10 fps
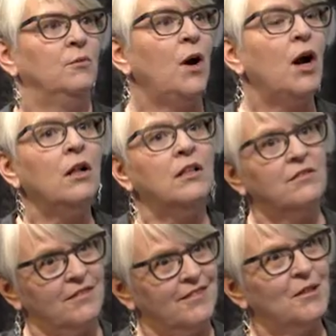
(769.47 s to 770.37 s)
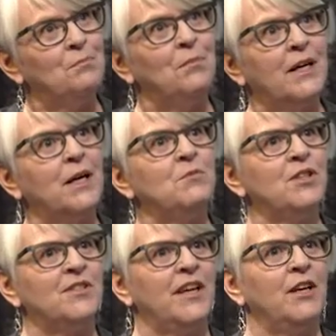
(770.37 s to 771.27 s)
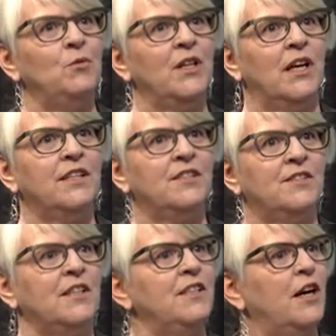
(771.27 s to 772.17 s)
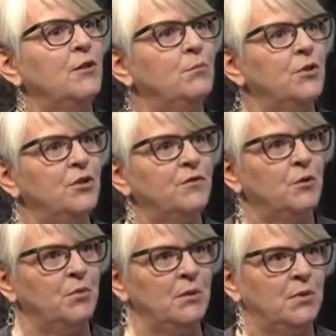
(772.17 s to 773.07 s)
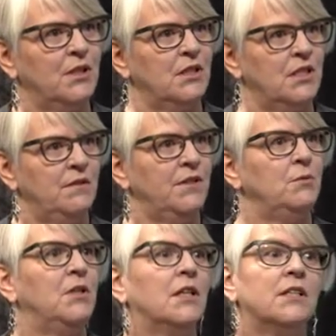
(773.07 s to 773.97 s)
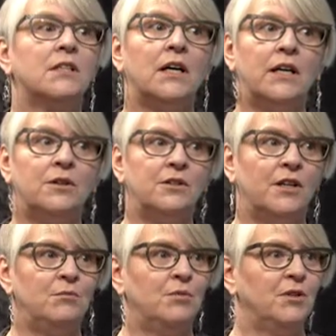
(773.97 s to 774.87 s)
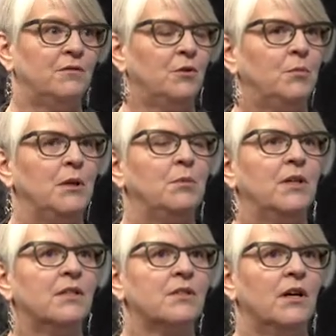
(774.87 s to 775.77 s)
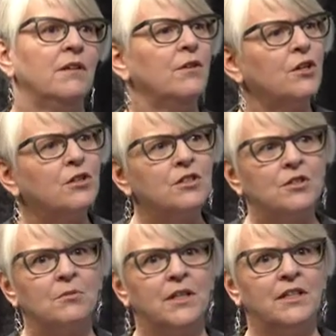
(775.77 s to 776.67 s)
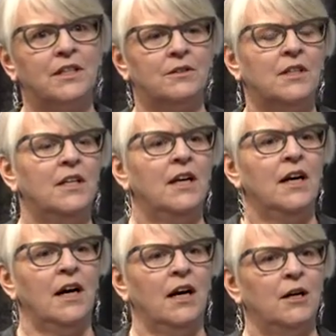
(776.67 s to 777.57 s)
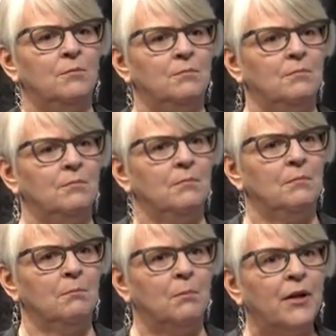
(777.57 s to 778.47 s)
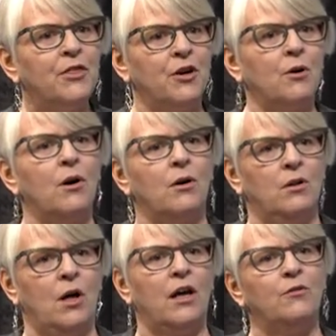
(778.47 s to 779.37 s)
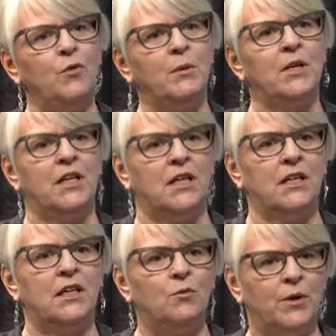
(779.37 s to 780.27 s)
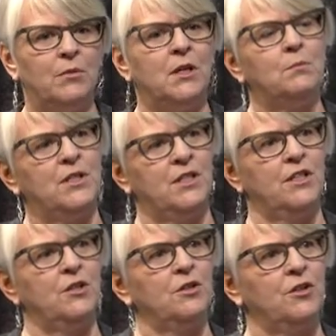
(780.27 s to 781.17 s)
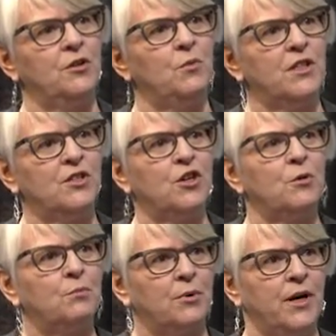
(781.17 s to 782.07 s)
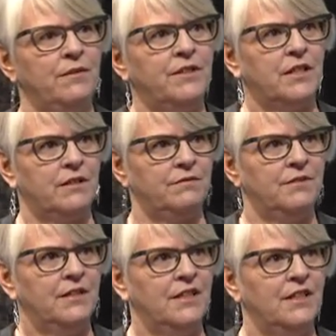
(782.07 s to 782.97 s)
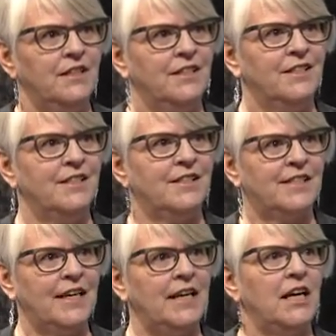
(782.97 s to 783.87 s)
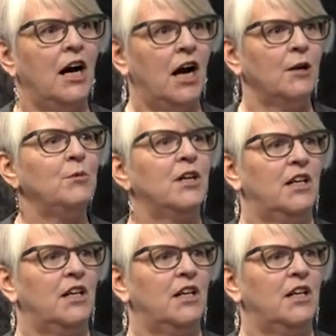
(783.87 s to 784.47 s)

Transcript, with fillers: Well, but I'm just saying we like to see young, beautiful people on TV. We like to hire young, beautiful people. That's yeah. kind of our culture right now. Yeah. Um, but there are a lot of women, and I think women in particular are the ones that are brave enough to say, I'm not